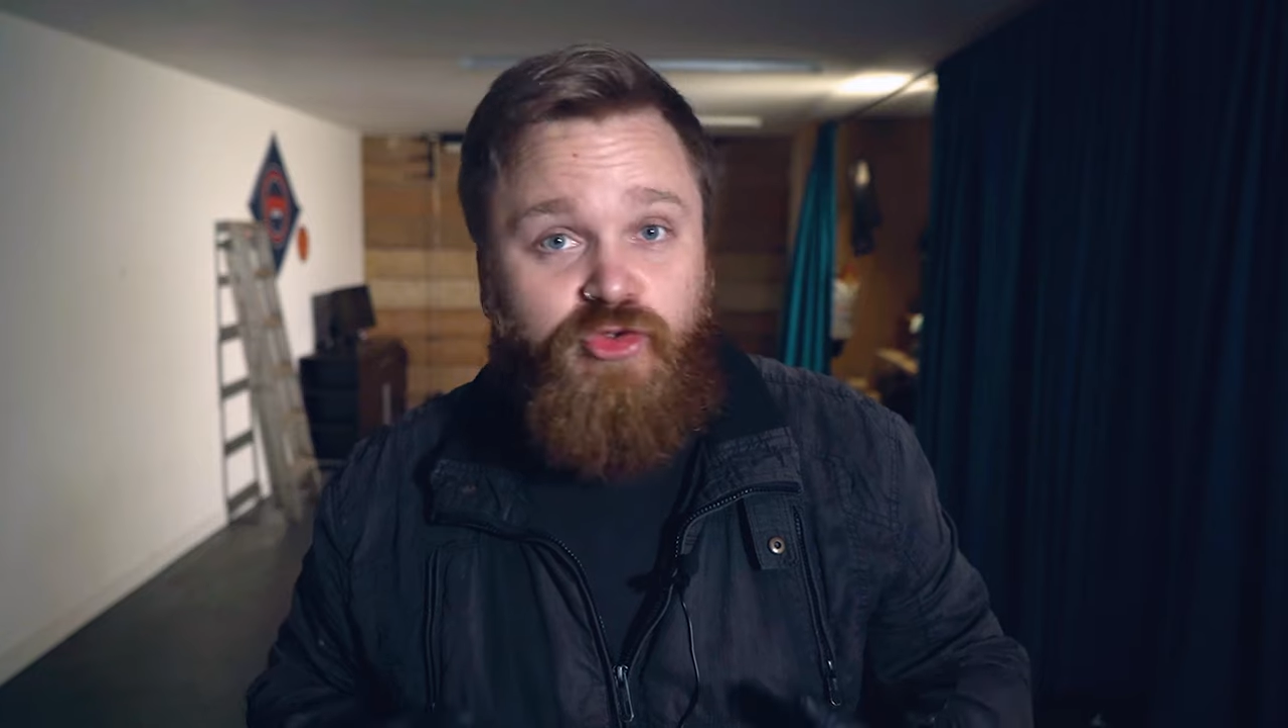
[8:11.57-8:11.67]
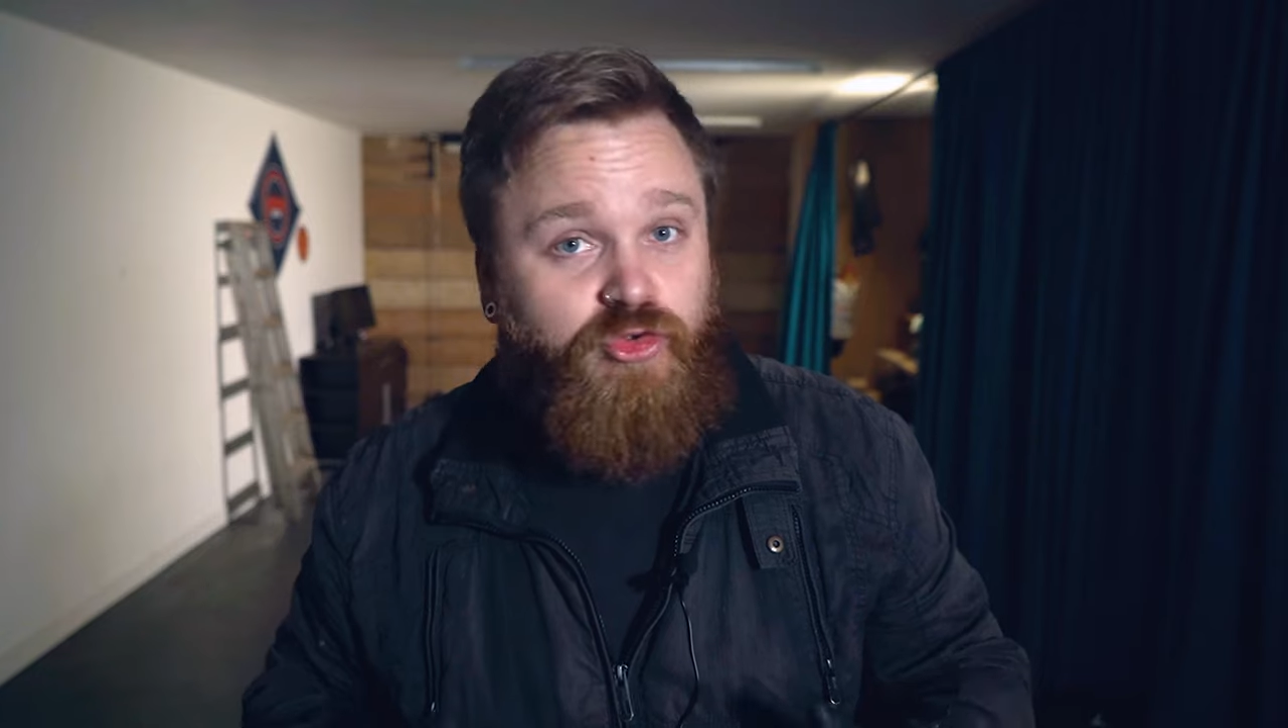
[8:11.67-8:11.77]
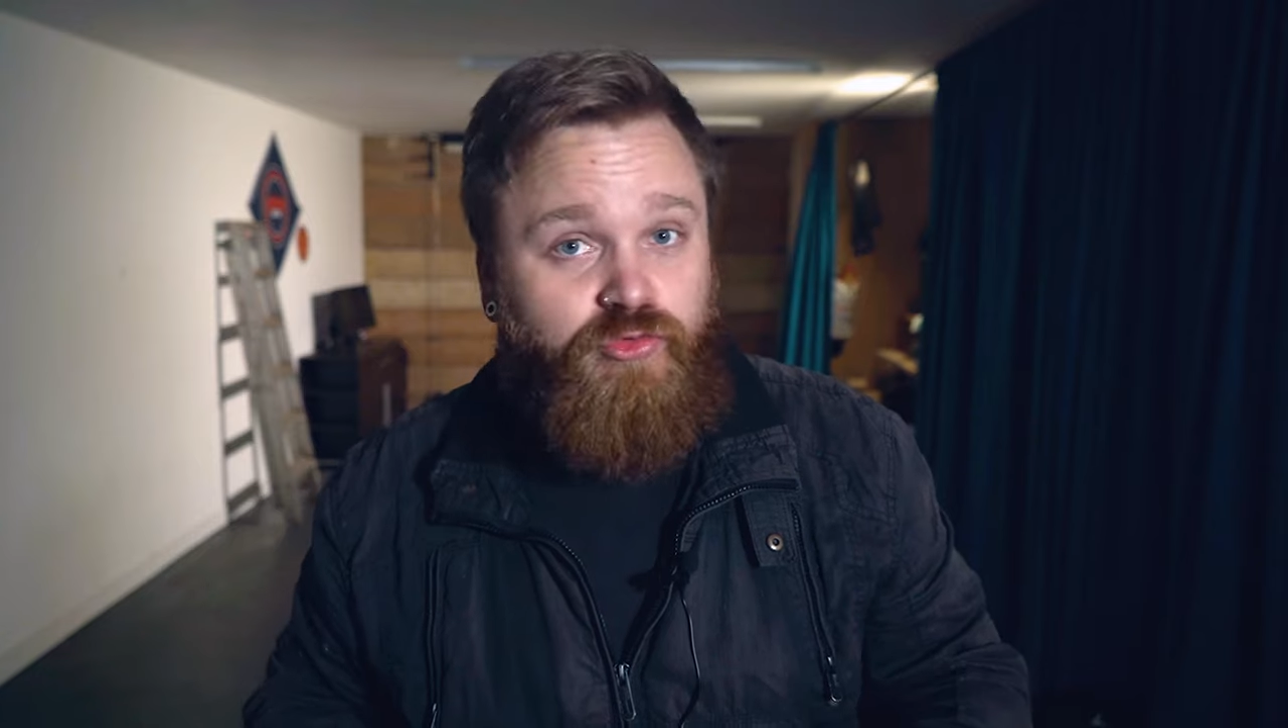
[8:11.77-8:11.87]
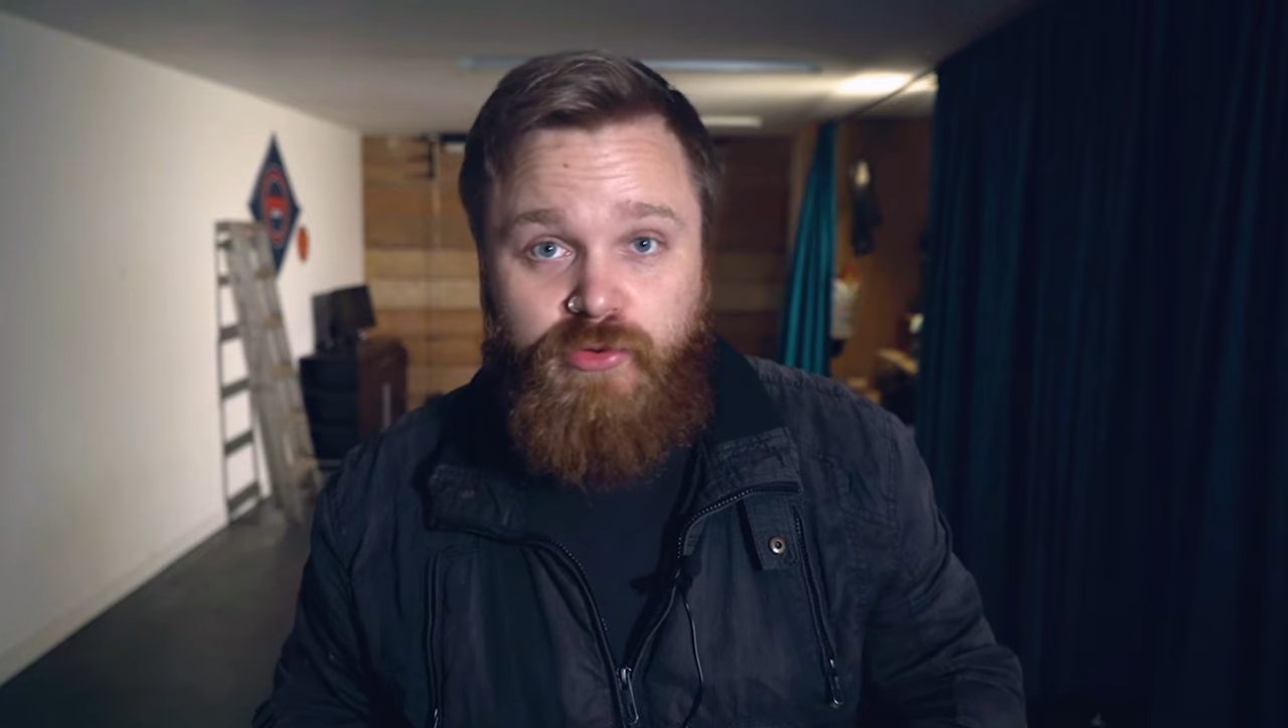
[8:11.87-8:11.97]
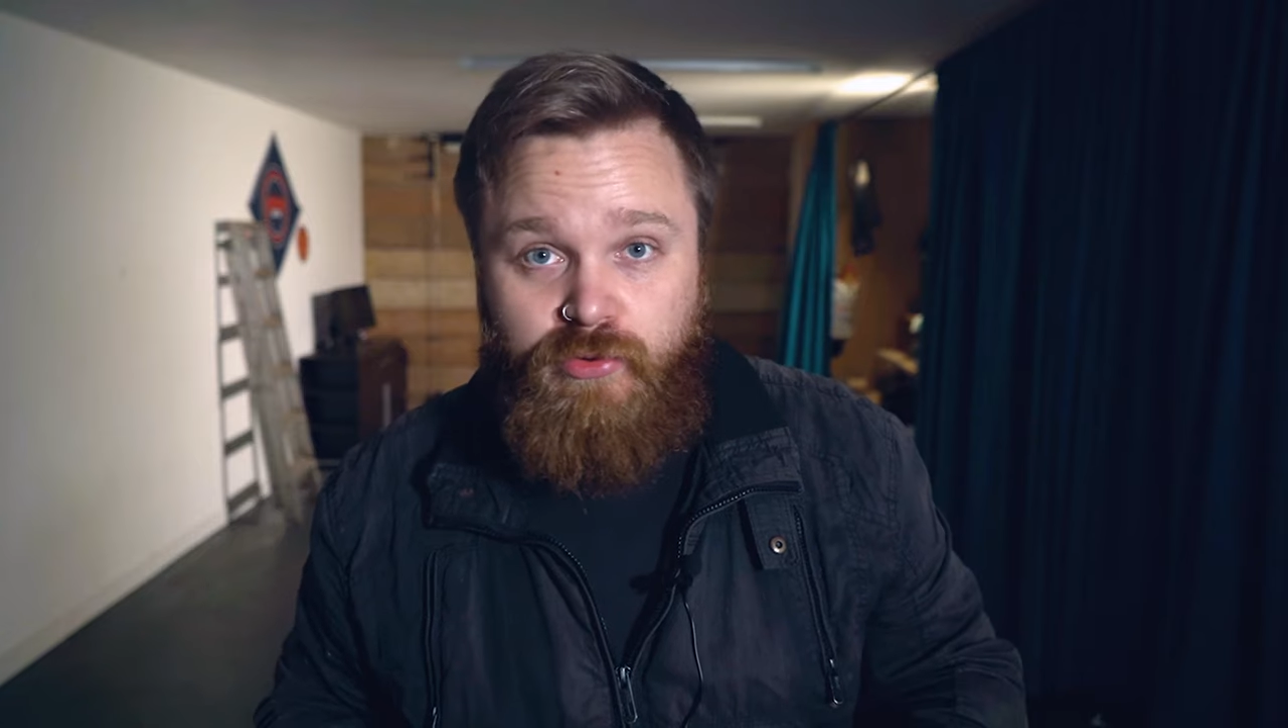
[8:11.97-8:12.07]

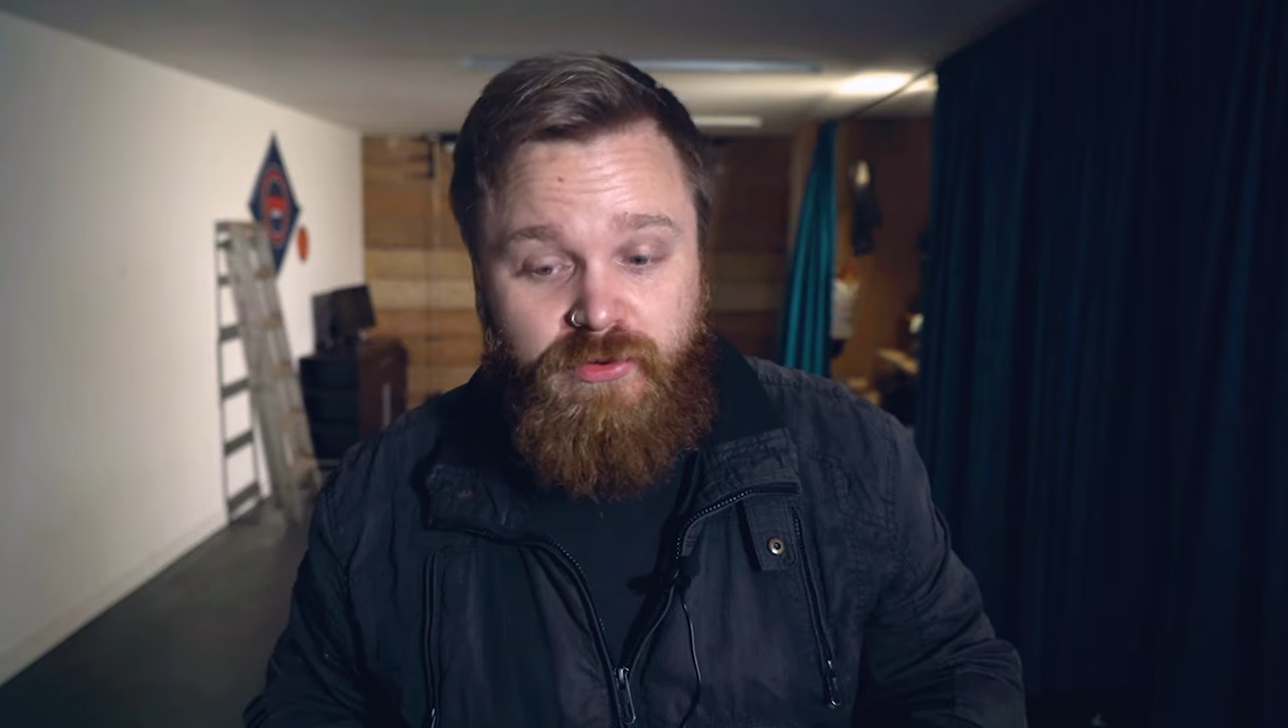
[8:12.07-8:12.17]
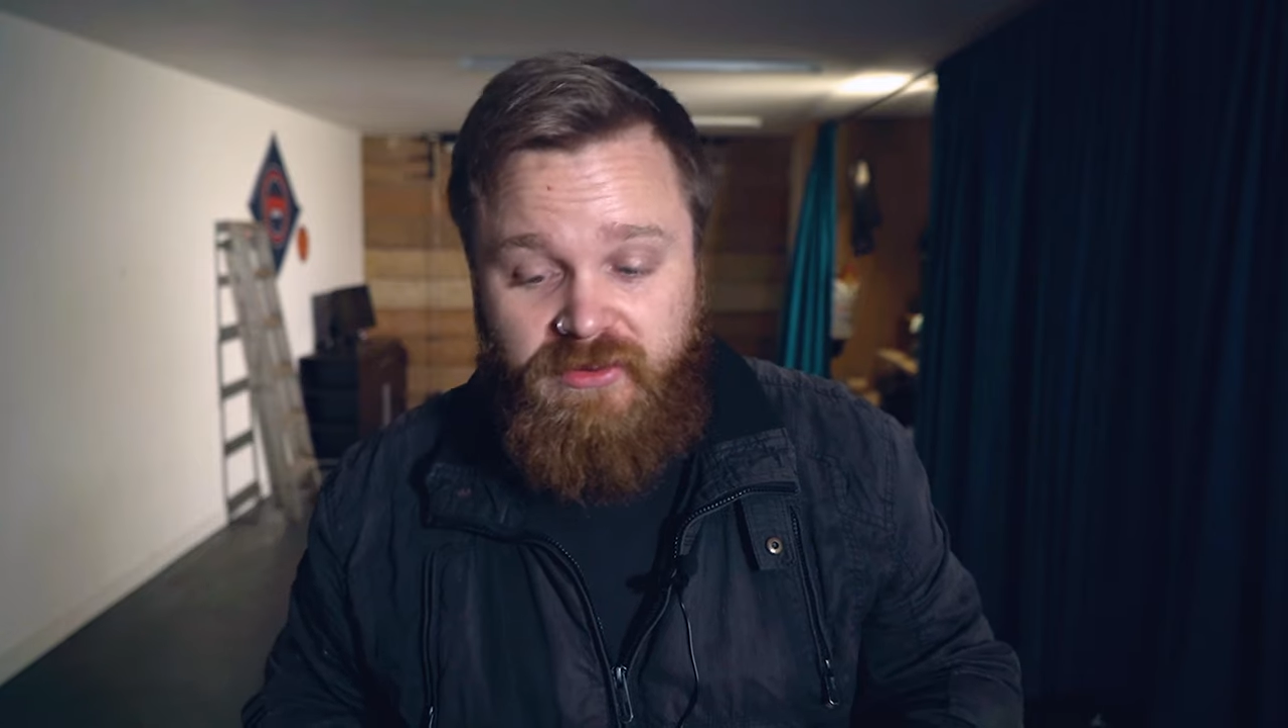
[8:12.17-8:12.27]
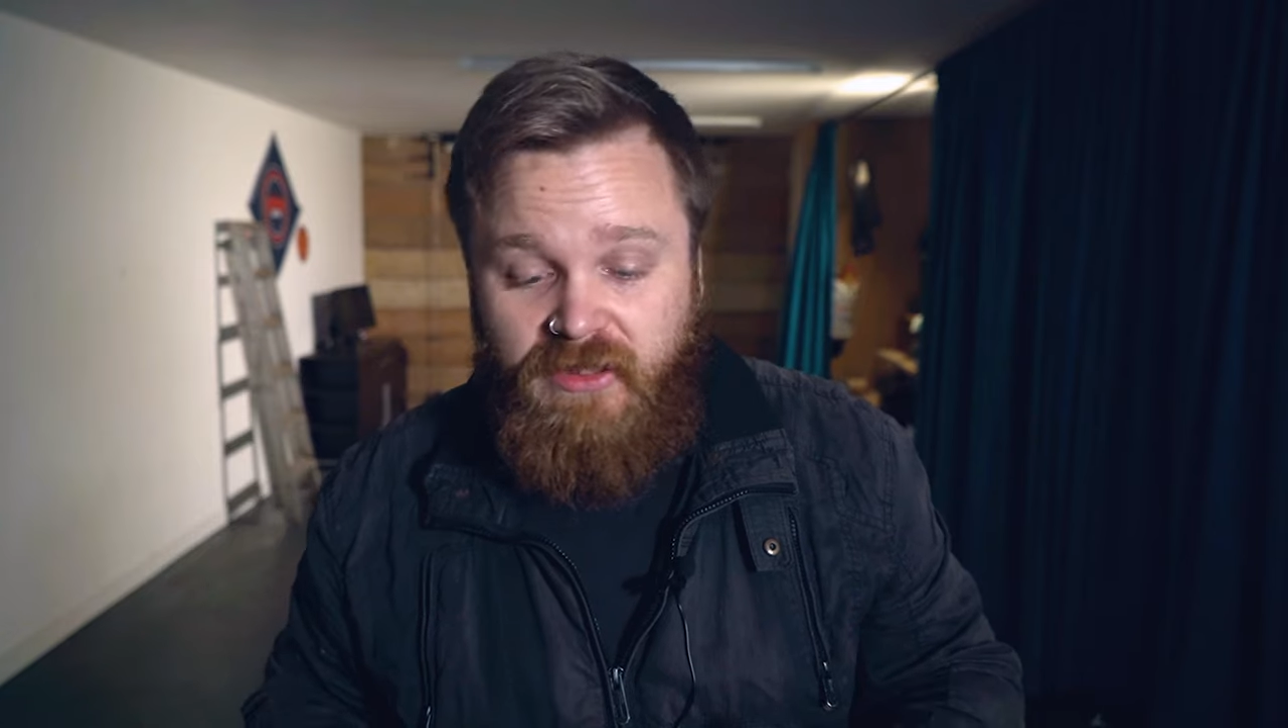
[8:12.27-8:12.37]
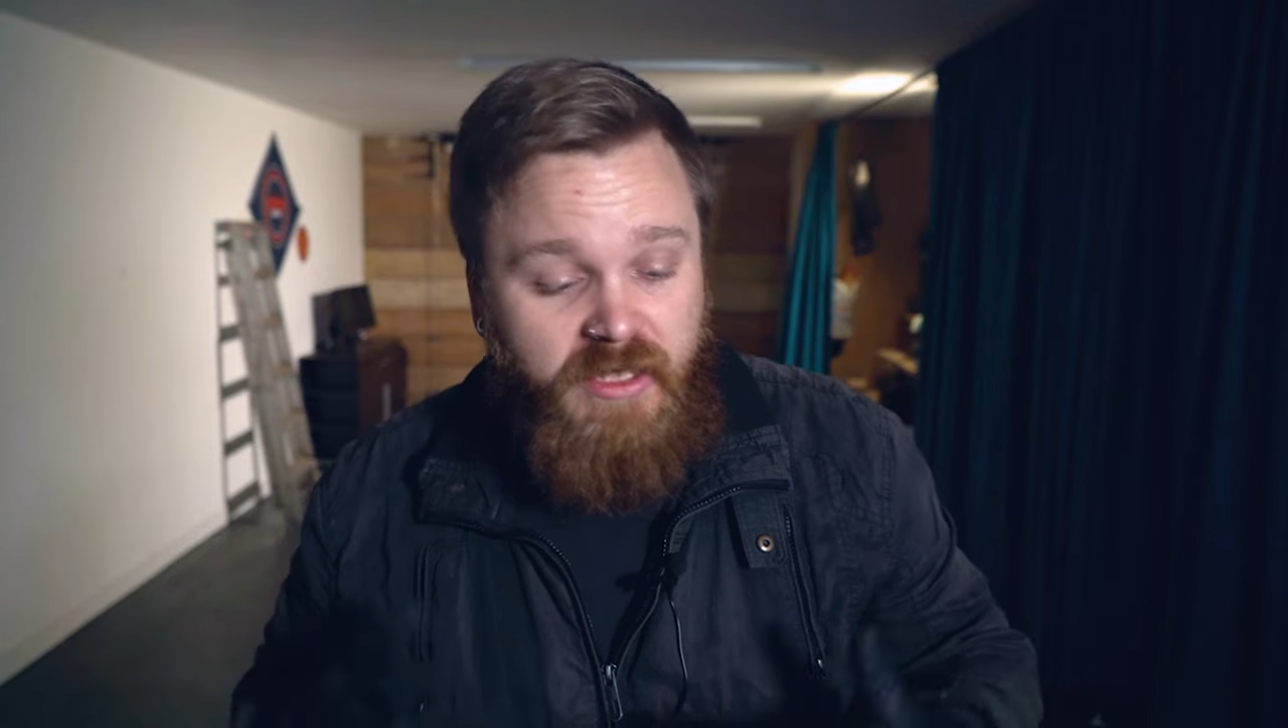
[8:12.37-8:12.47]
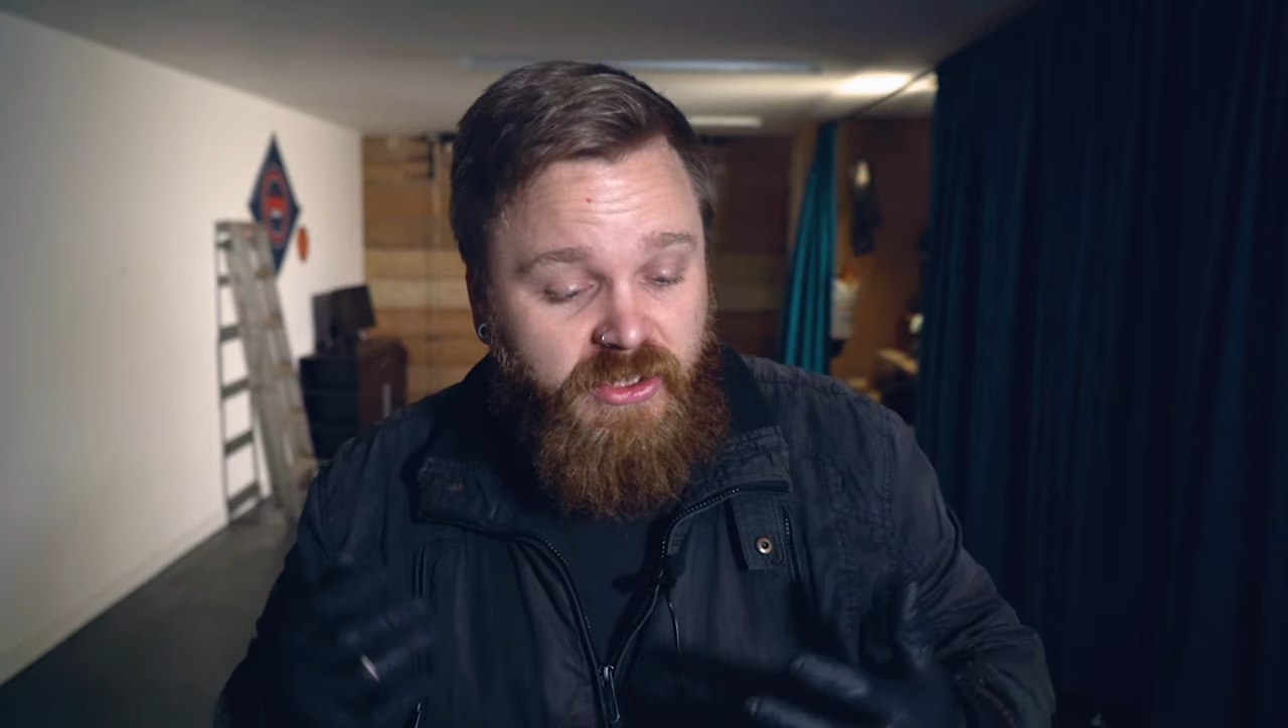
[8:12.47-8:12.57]
screws.